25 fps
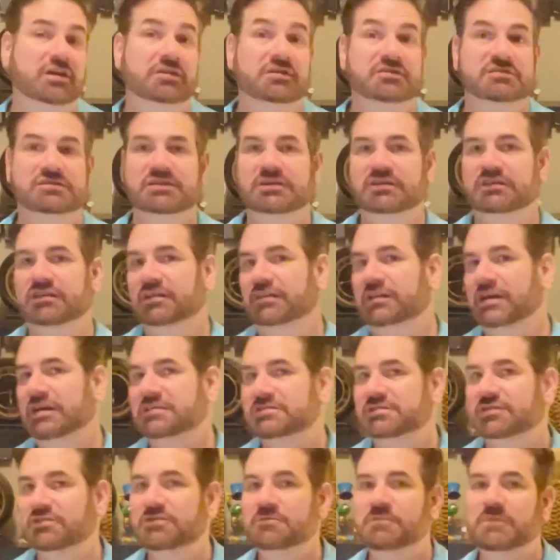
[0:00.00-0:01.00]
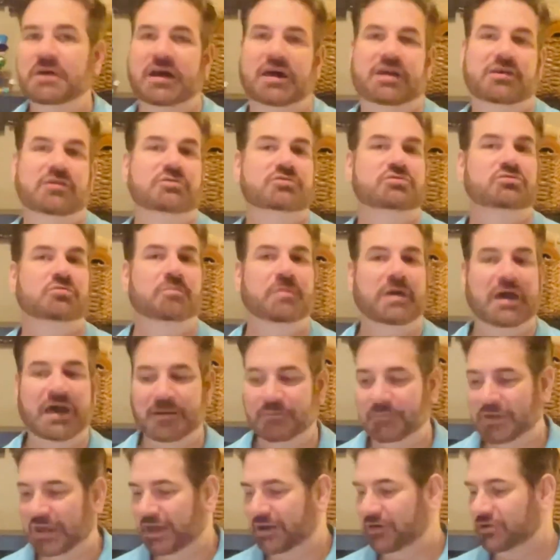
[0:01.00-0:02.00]
Does he think that's good manners or bad
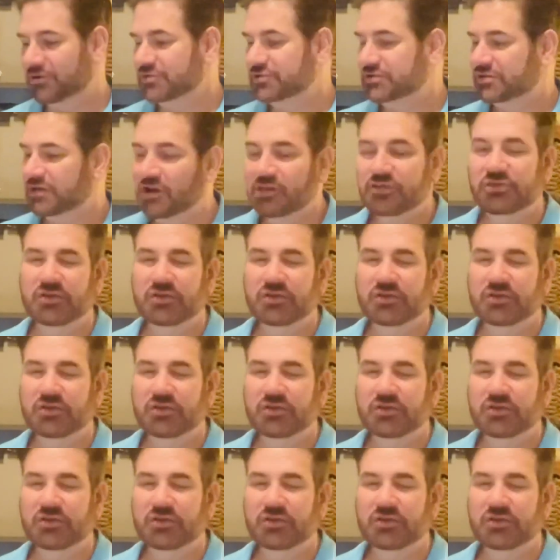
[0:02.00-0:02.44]
manners?